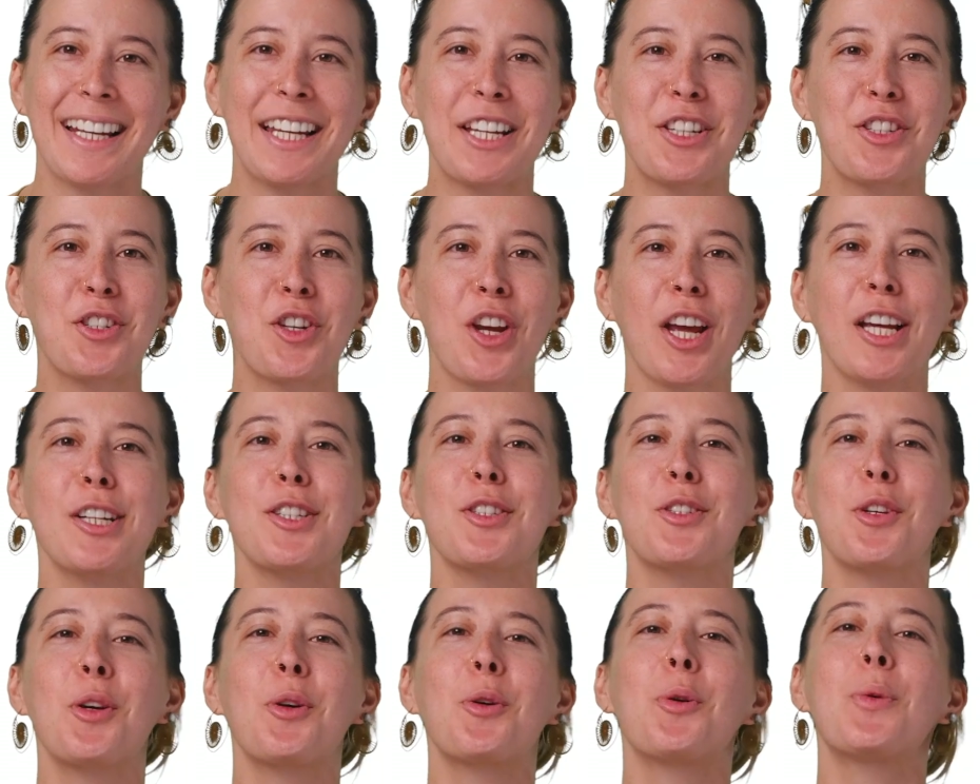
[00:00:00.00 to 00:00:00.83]
that it
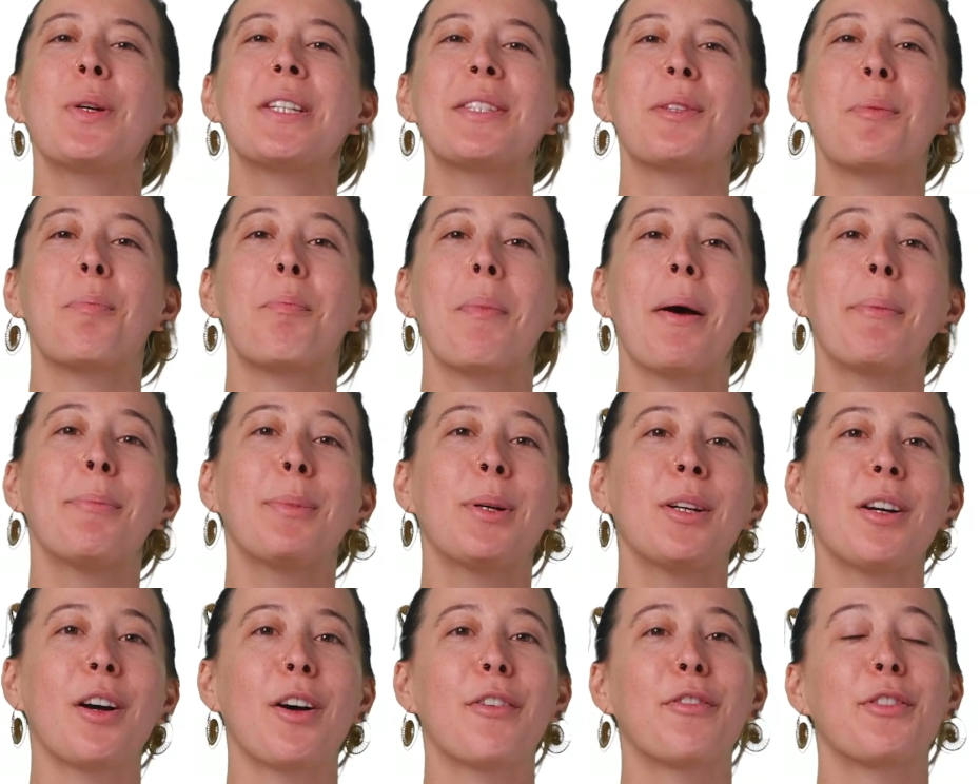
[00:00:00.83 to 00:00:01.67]
checks who is a
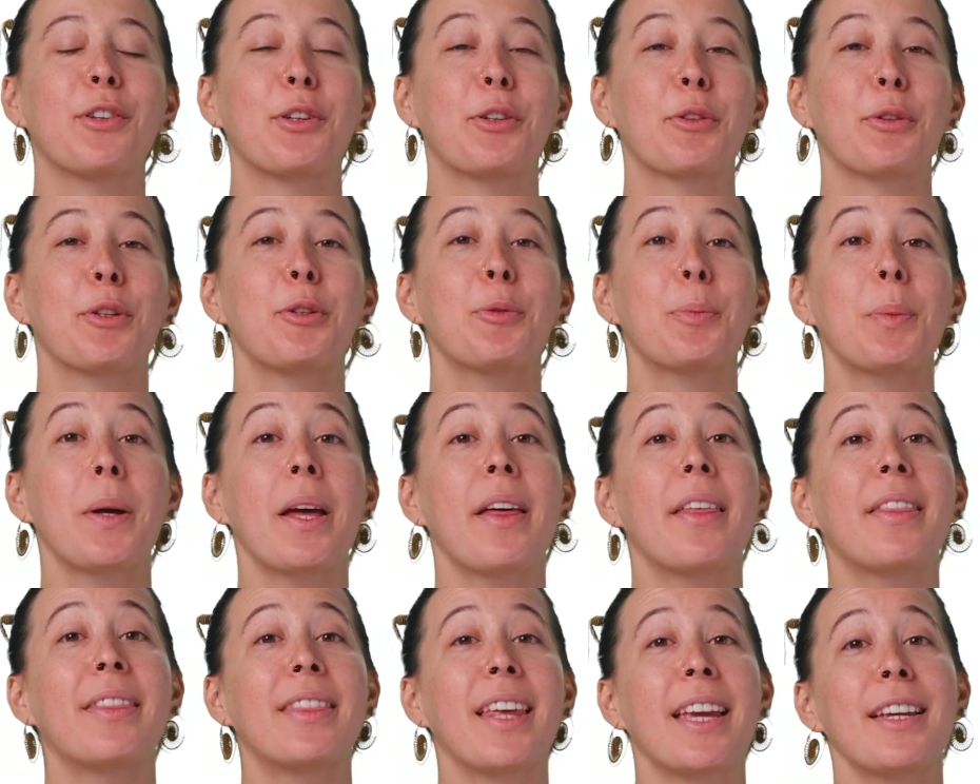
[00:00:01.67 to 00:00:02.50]
member of the group
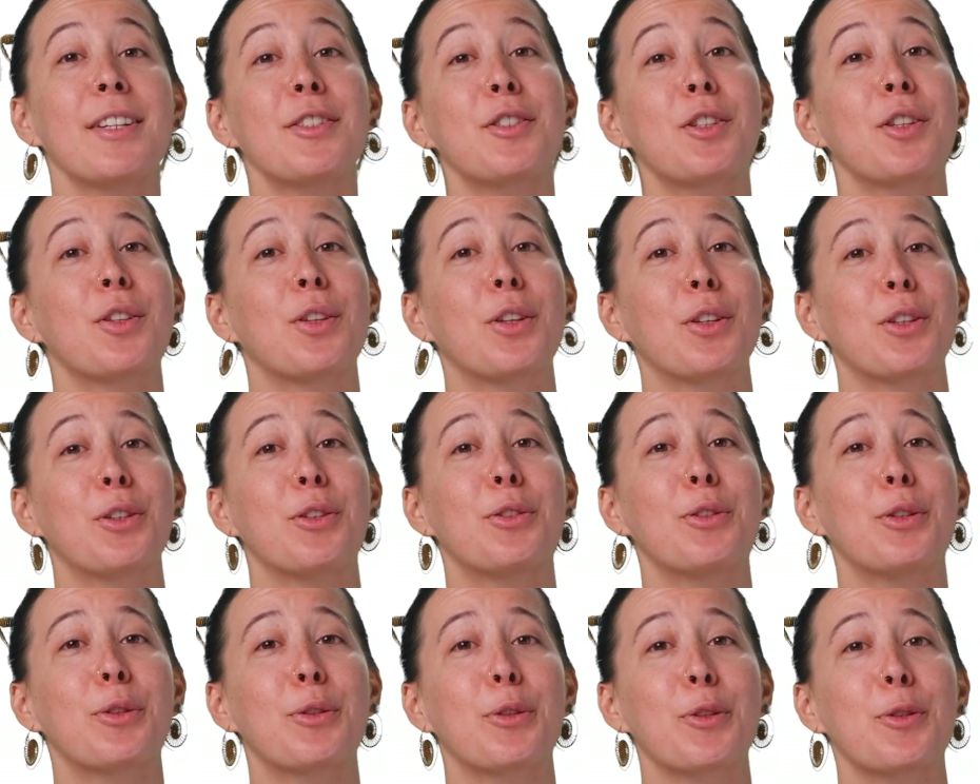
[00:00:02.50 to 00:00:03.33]
thanks to the
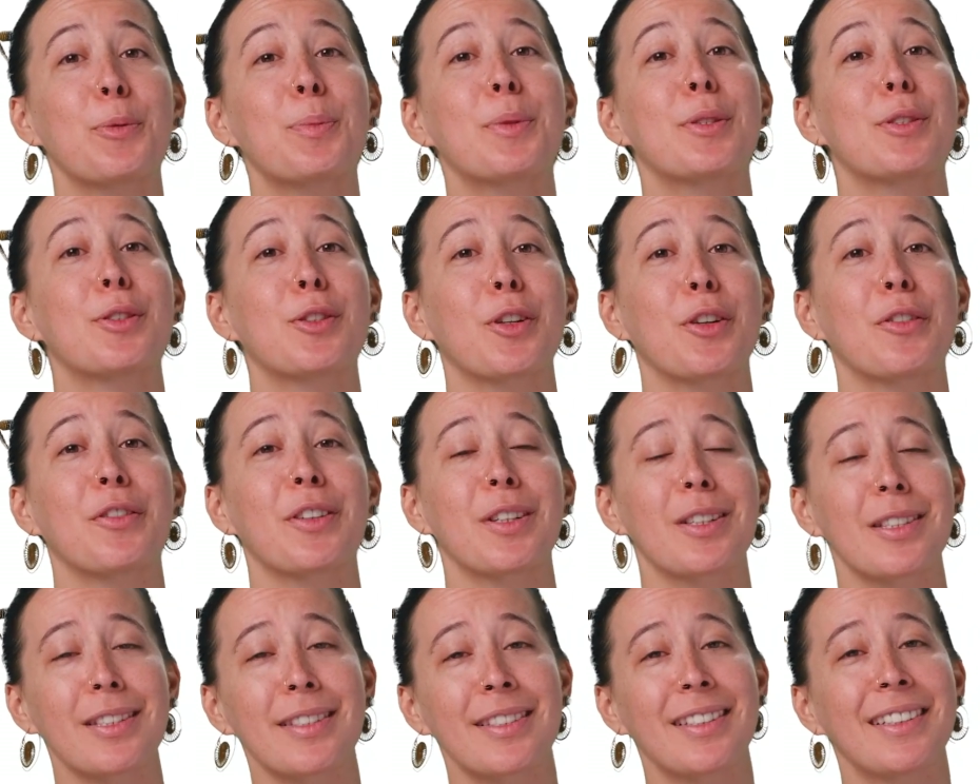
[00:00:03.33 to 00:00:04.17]
Google Groups
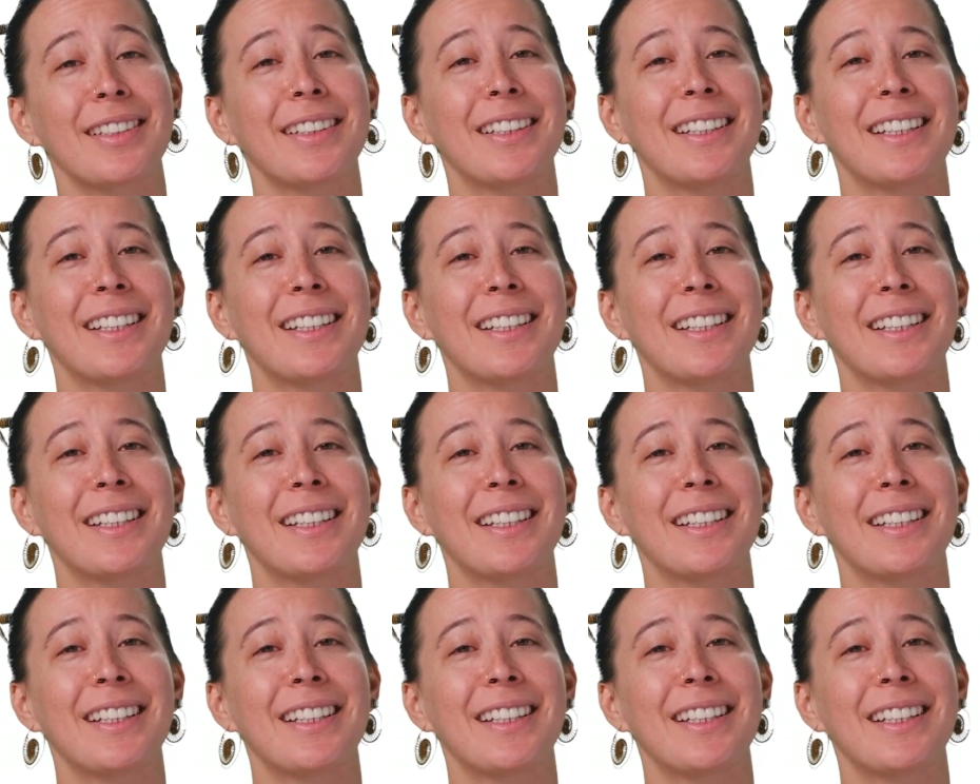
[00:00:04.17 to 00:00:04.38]
service.